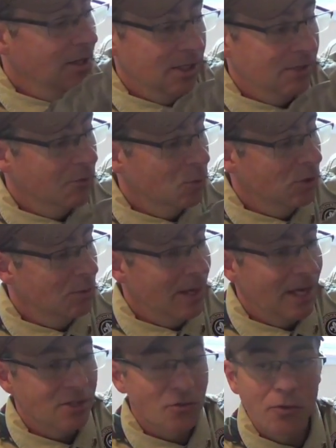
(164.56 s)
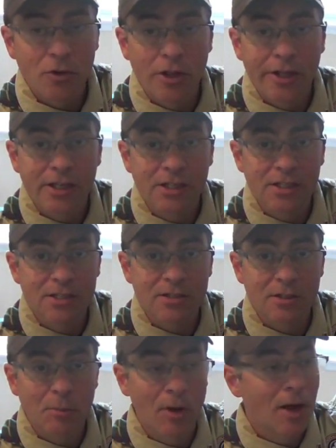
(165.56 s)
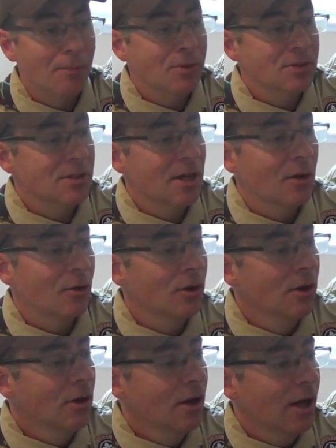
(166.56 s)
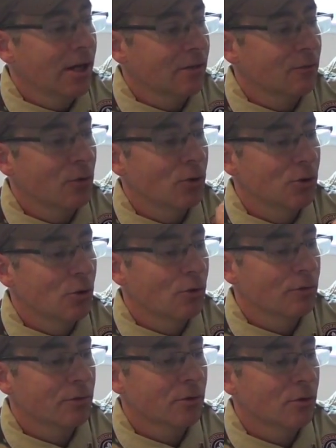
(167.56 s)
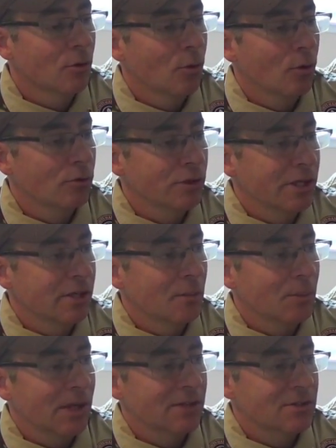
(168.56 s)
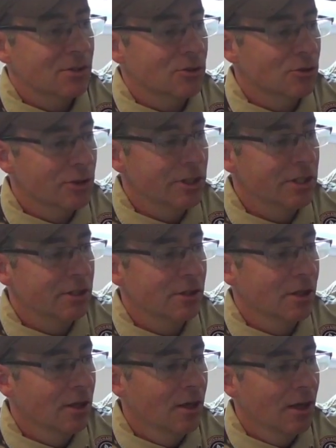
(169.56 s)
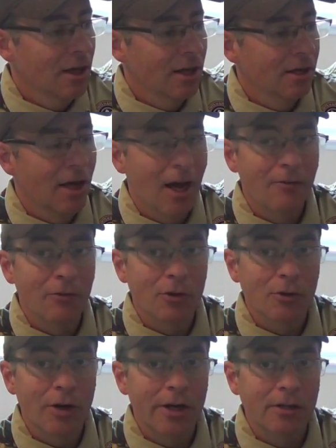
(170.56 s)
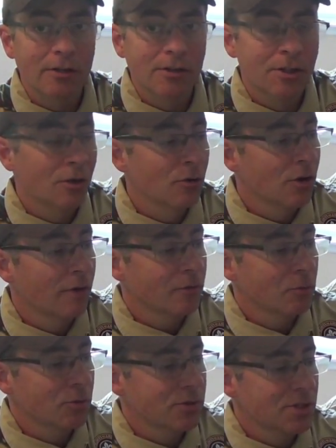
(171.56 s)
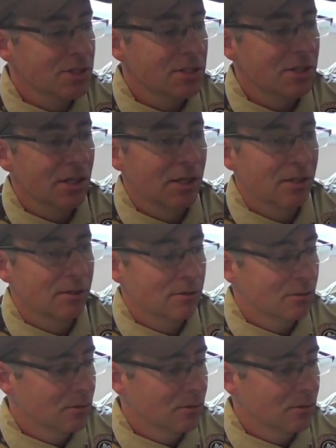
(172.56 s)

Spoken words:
even when the bag's full, I can easily pop this out. I could fold it over or lean it up against a tree and have a great, comfortable seat in it.